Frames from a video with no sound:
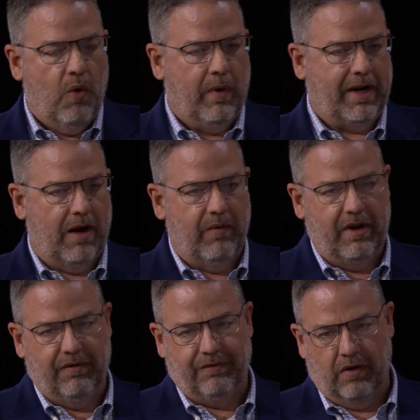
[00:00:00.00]
we got rid
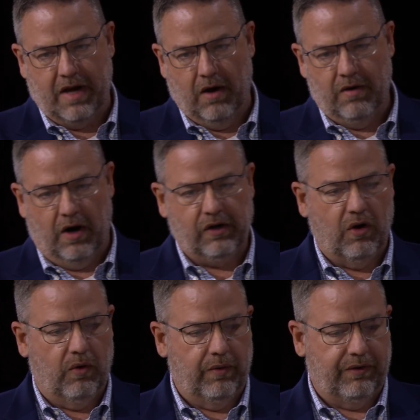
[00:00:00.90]
of, our
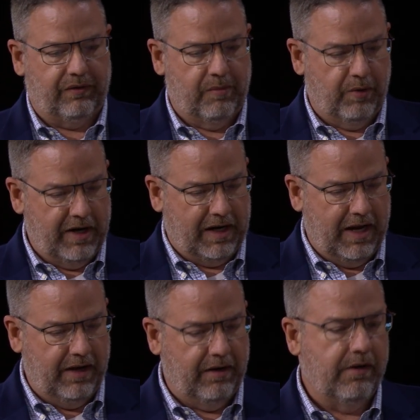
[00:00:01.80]
goal was to bring
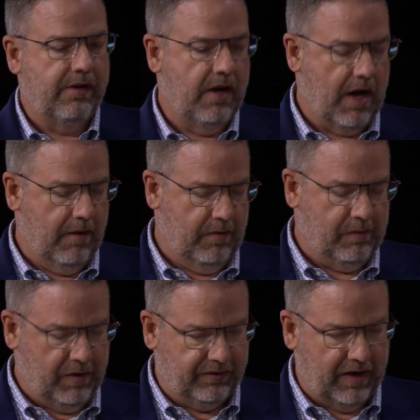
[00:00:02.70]
in,
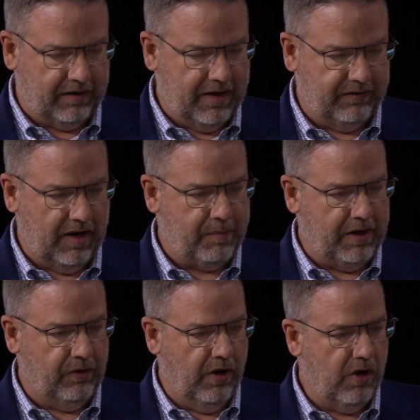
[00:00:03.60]
we selected
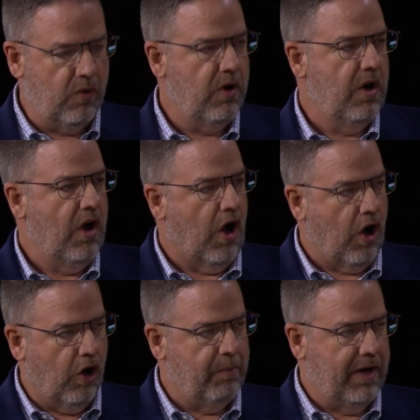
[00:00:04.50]
SAP GROW,
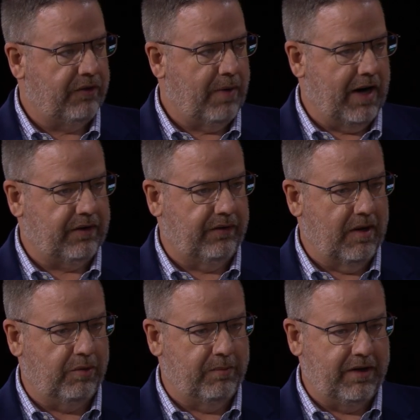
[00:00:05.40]
all best practice
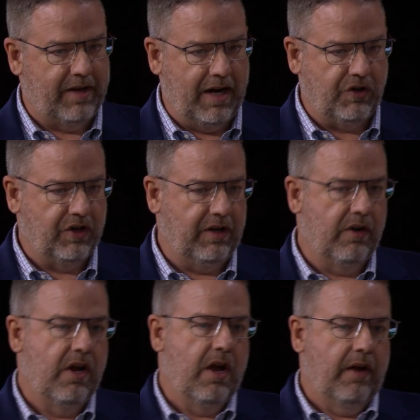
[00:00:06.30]
implementation,
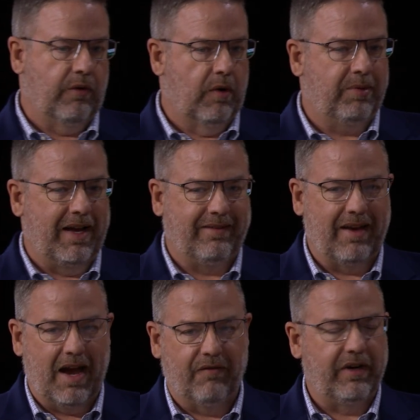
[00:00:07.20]
to replace
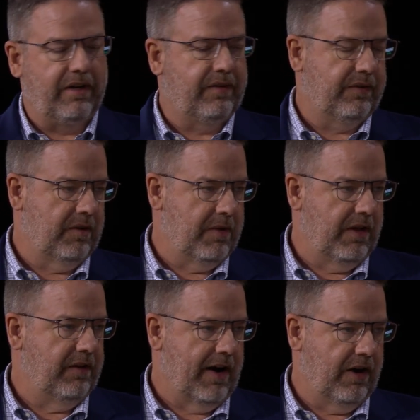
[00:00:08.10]
every system in
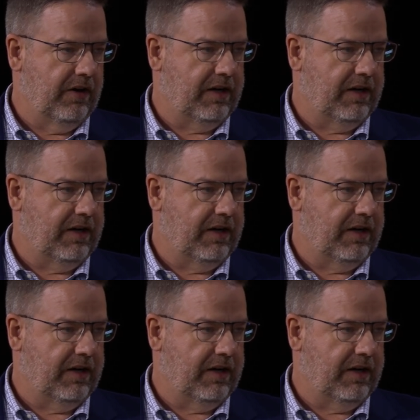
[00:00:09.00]
the entire